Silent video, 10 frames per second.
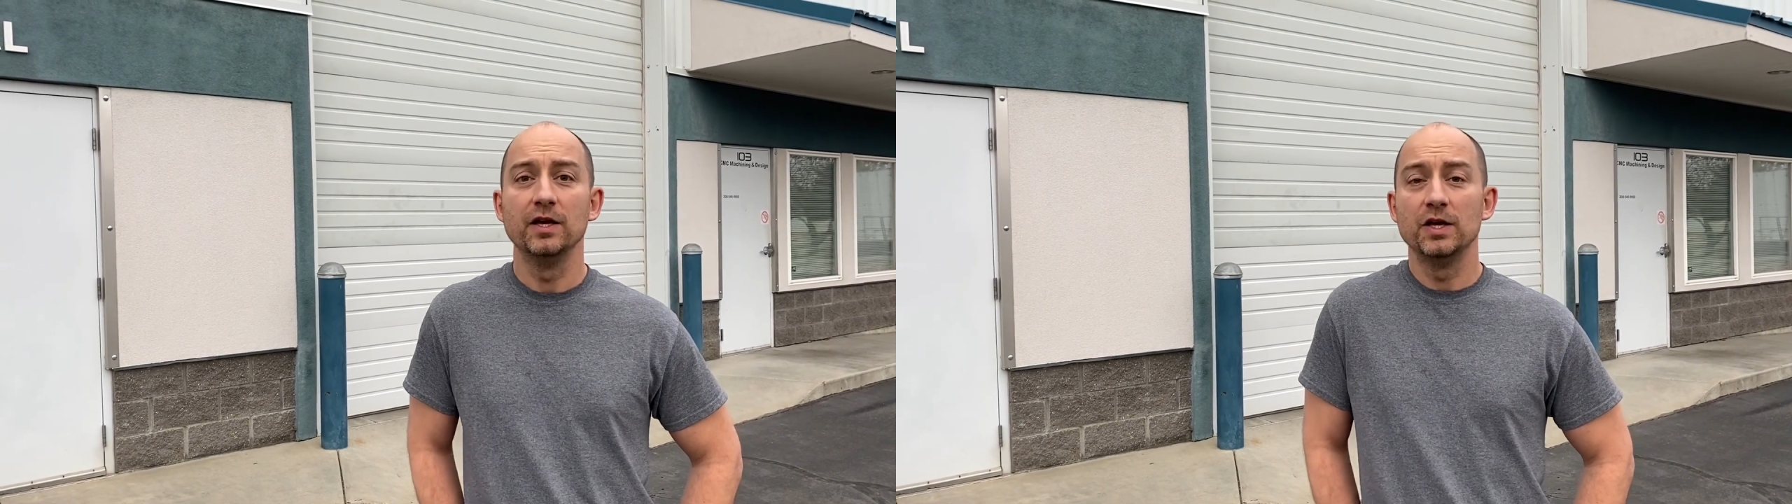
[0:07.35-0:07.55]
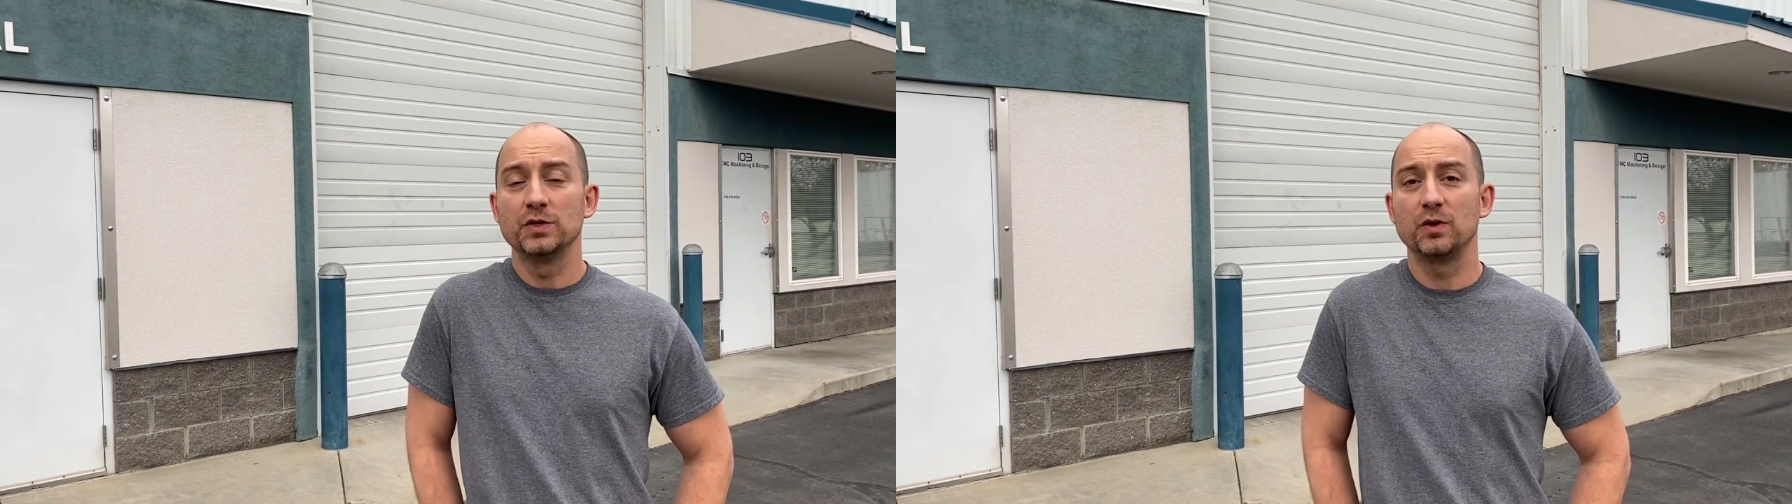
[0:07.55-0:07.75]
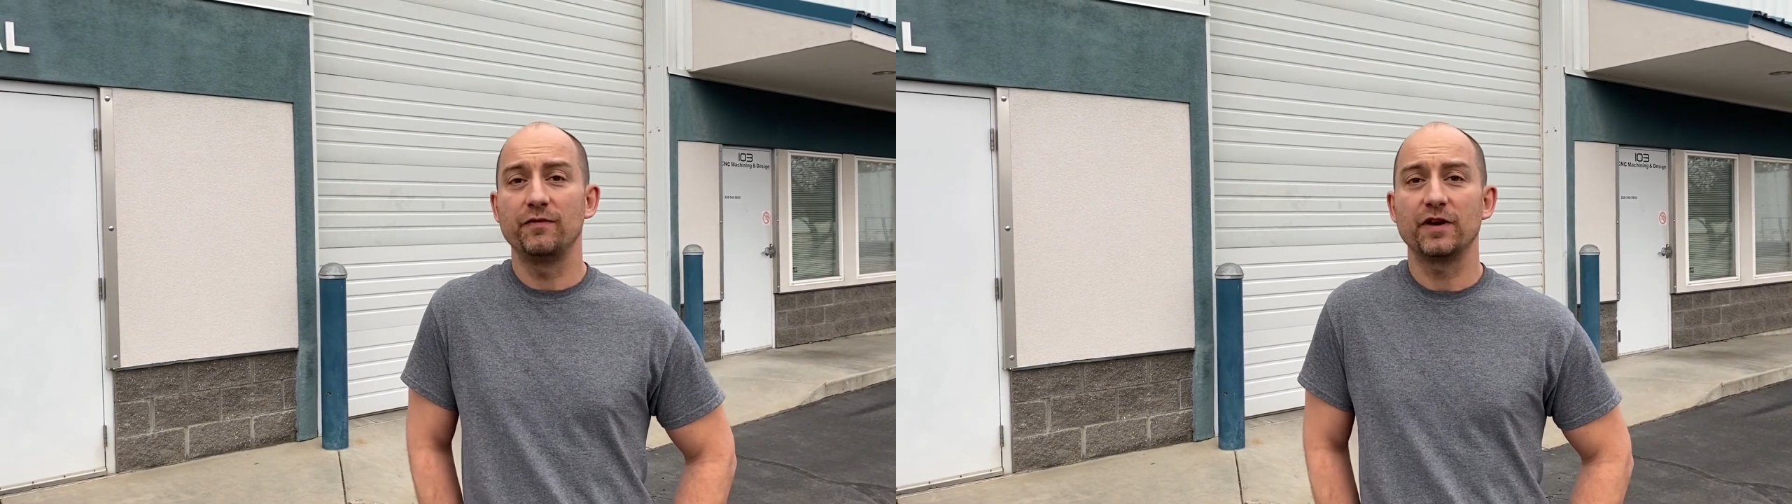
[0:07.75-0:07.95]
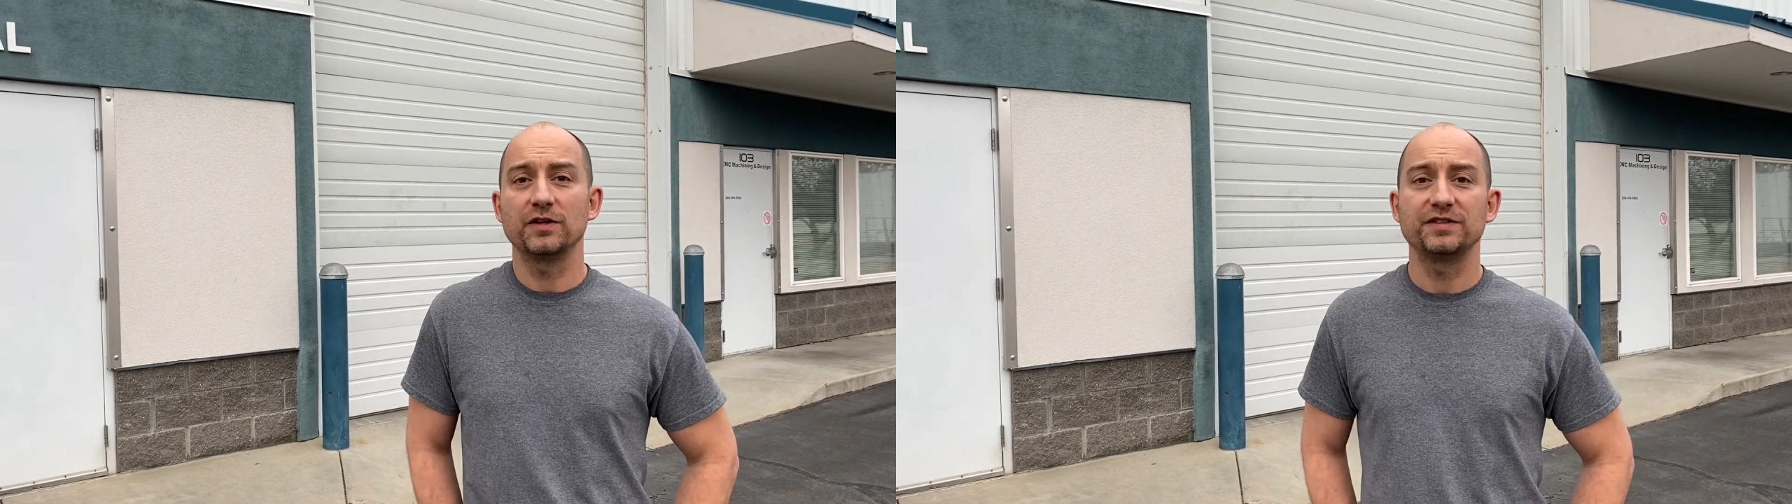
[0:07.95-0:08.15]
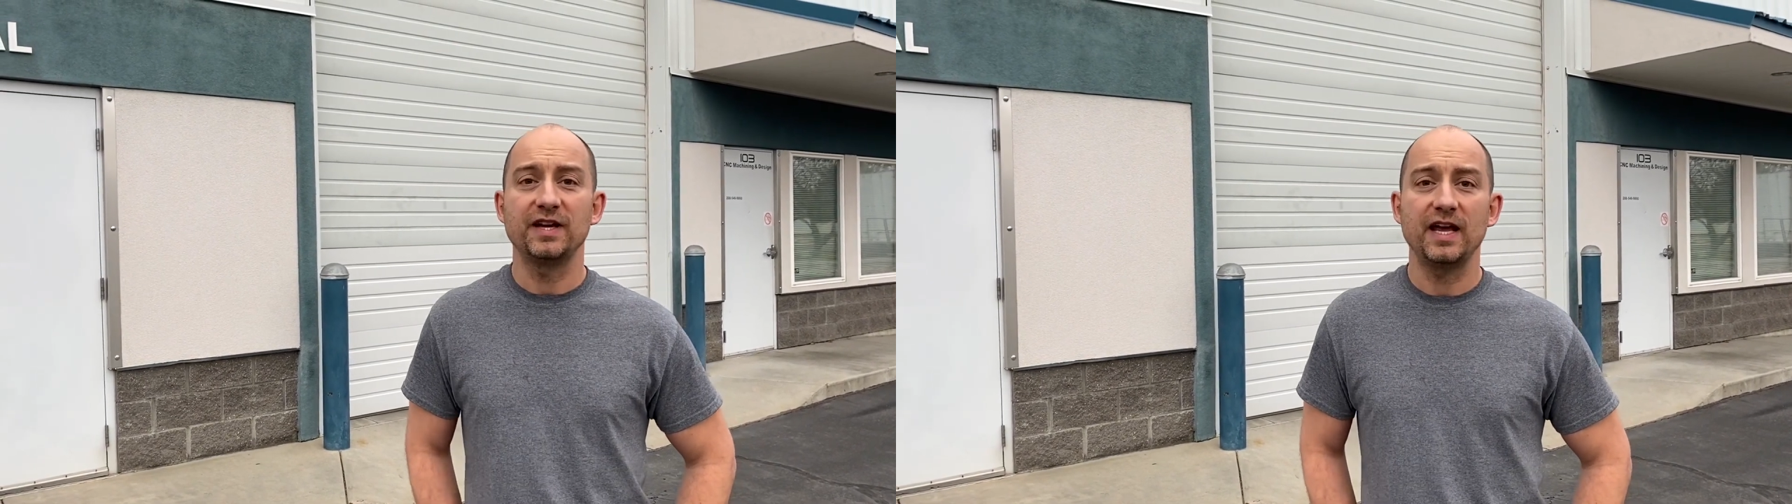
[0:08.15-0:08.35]
So we figured
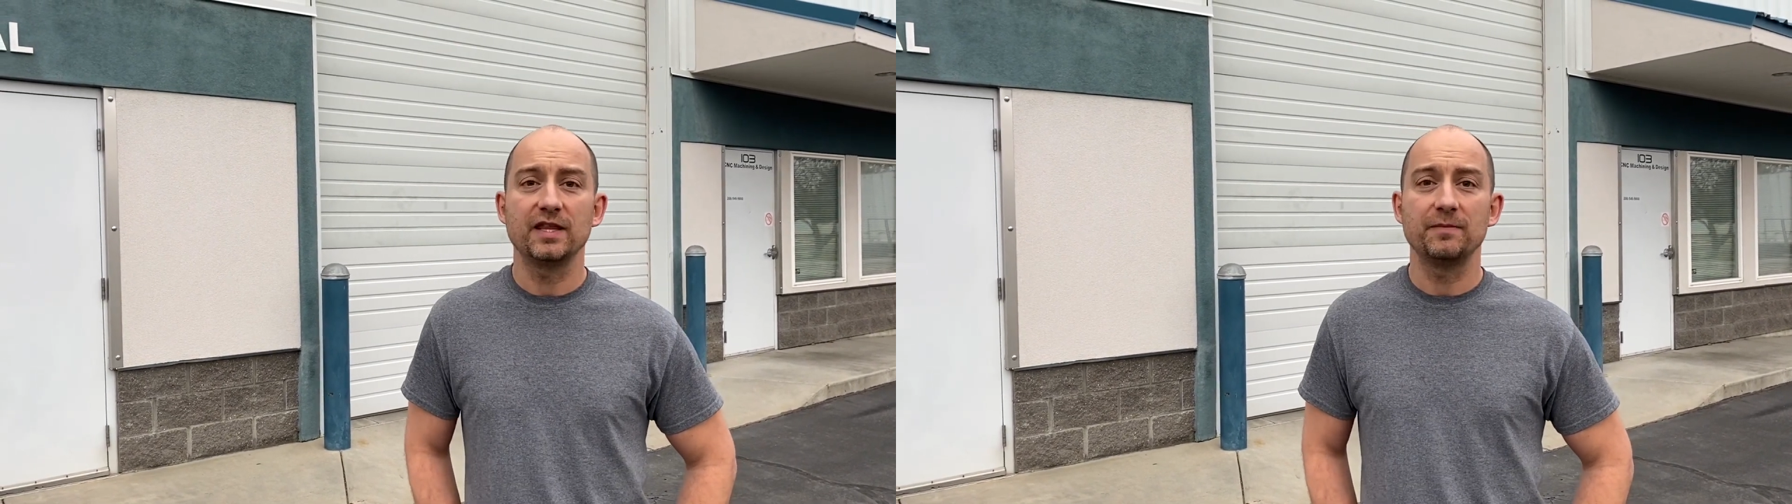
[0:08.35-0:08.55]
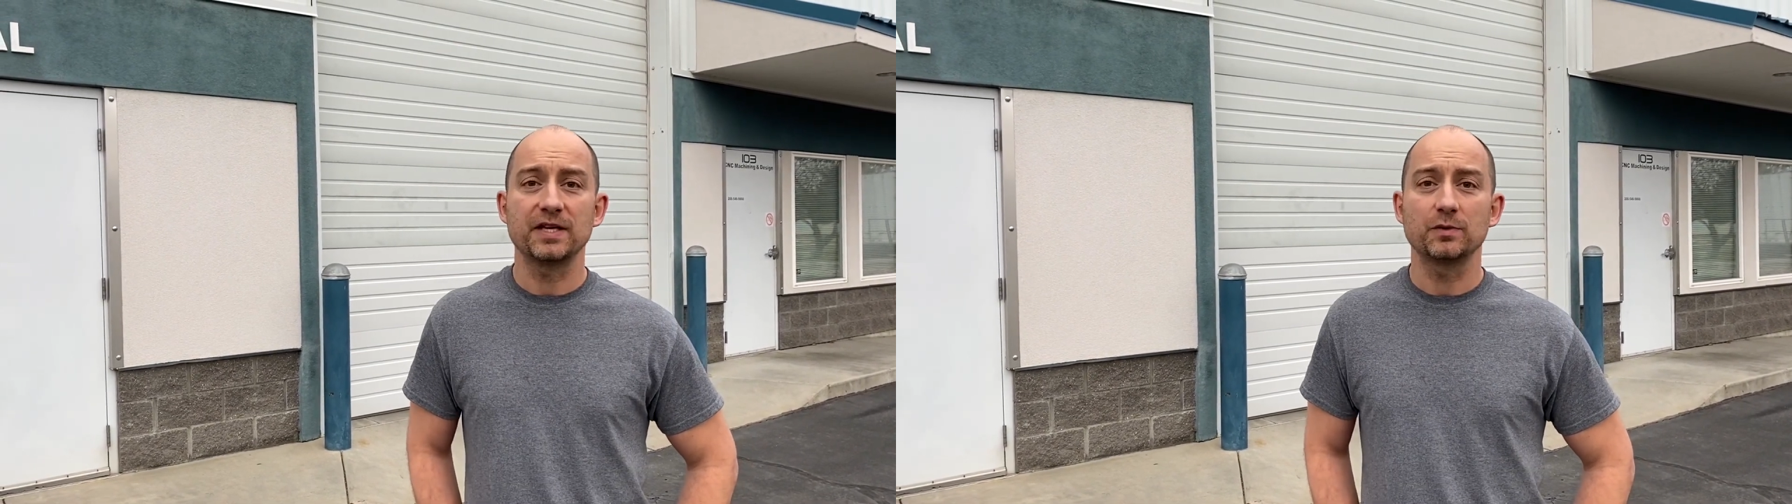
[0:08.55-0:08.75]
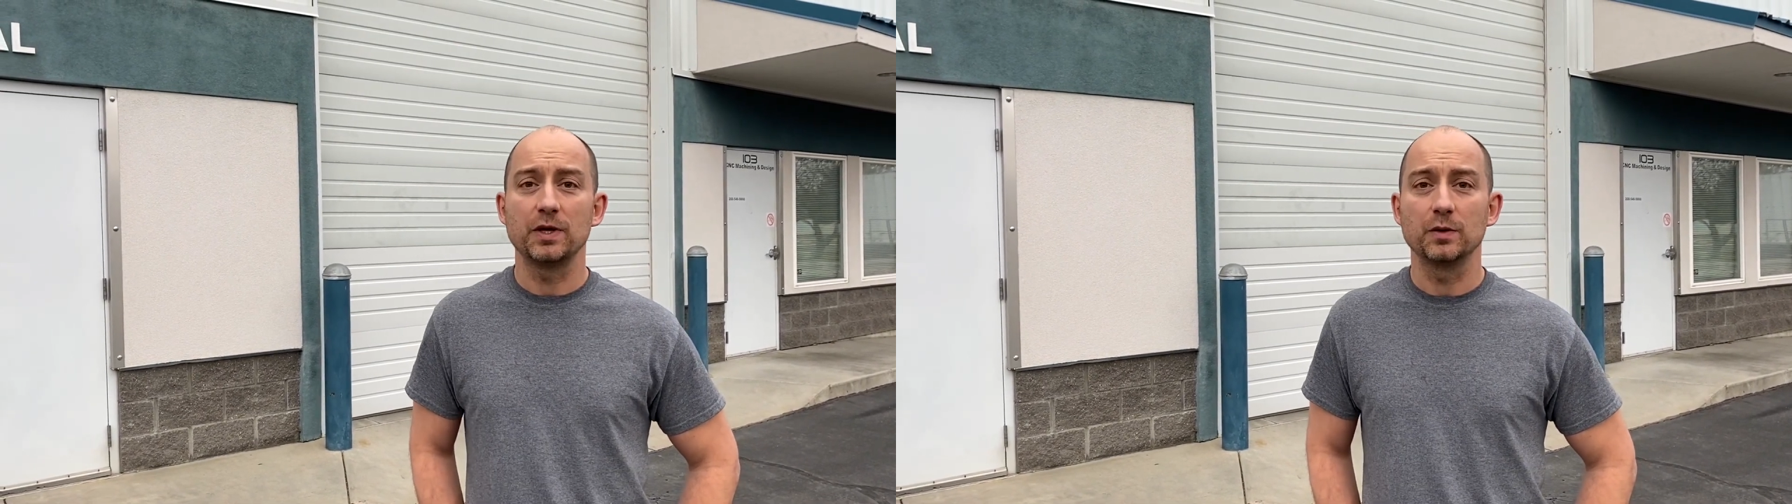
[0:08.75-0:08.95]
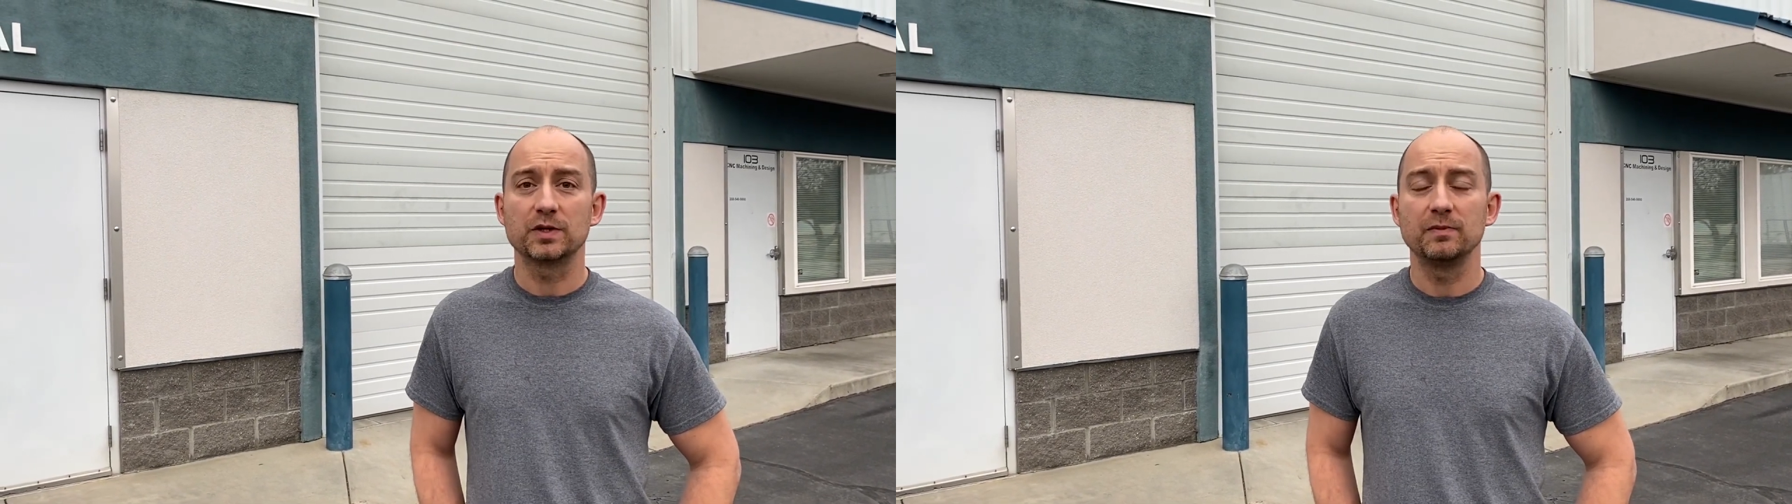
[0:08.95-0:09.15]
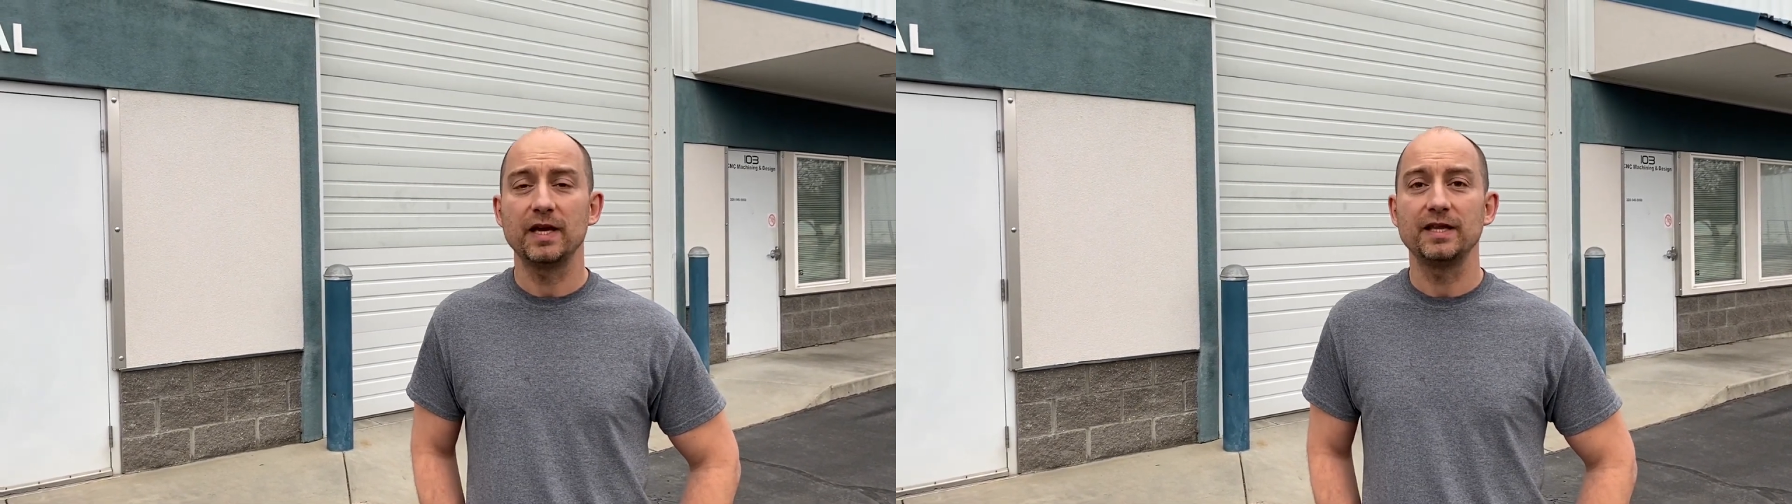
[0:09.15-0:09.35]
today the best way to explain